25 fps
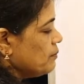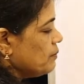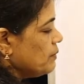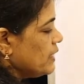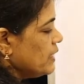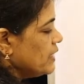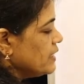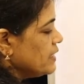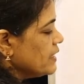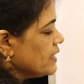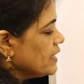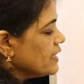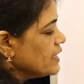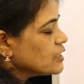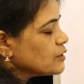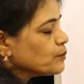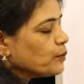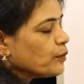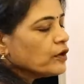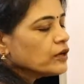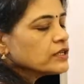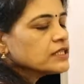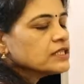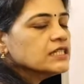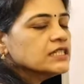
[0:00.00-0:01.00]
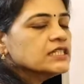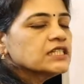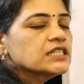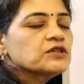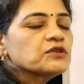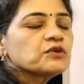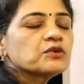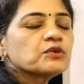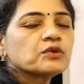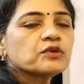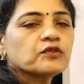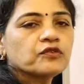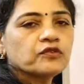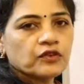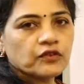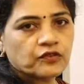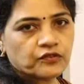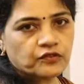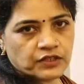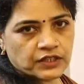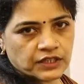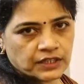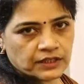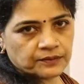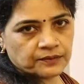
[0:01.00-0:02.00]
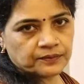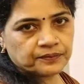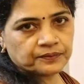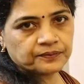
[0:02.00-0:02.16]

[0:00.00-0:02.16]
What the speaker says: Beta is positive root 15.